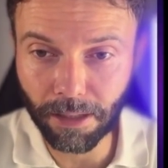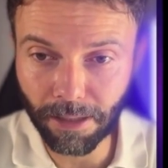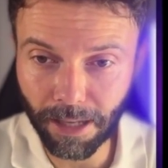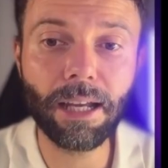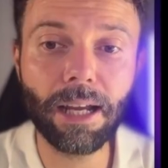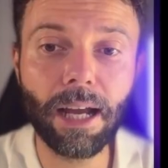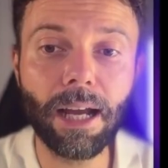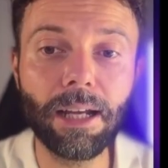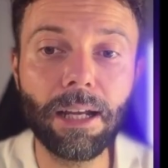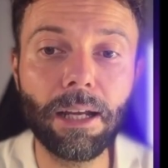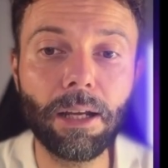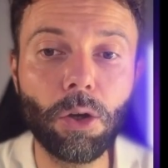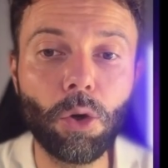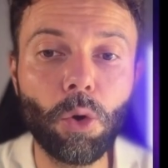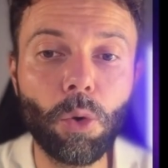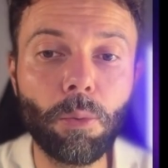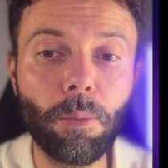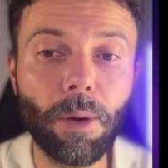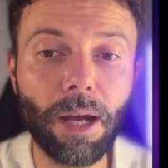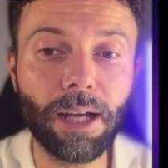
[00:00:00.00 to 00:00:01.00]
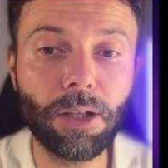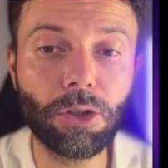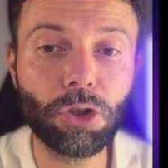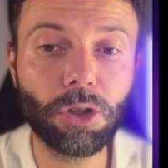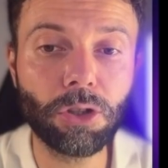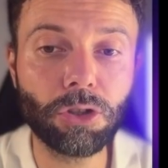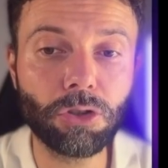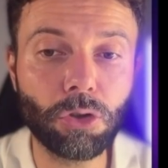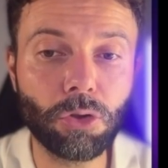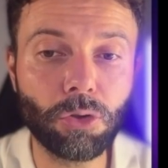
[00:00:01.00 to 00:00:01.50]
and I can go back
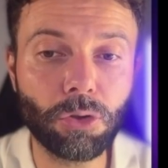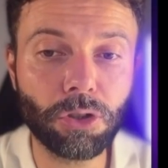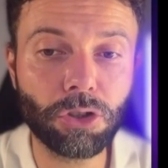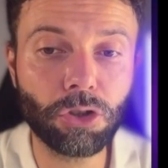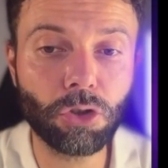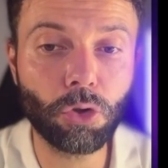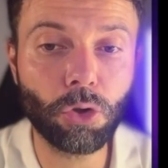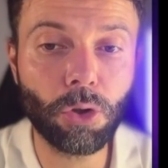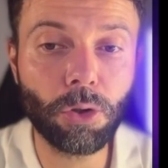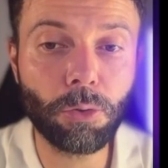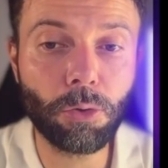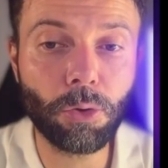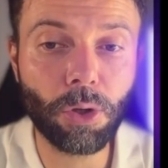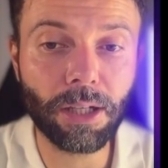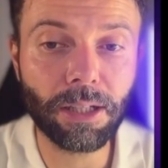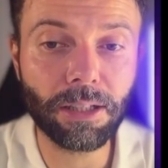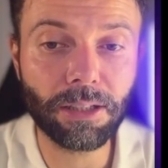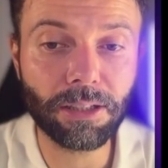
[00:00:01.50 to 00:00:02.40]
just to the script writing